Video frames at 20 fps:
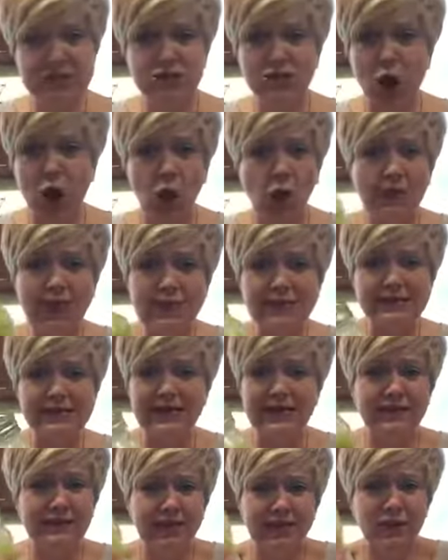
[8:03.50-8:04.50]
so
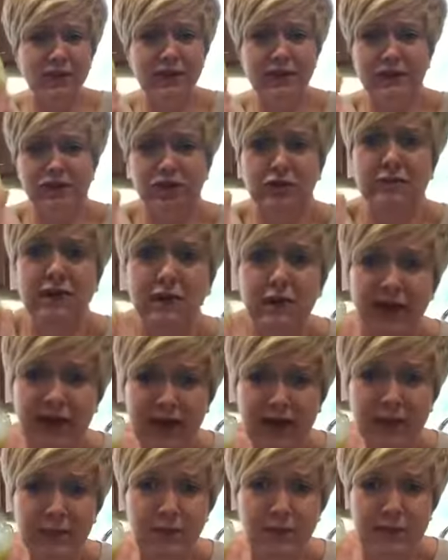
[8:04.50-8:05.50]
easy. It literally took me, what,
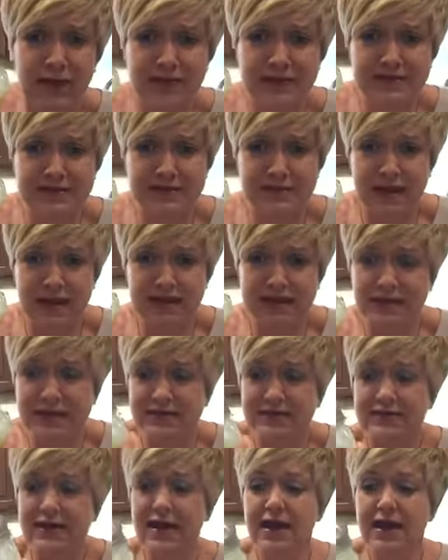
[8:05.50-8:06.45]
a couple minutes to make this.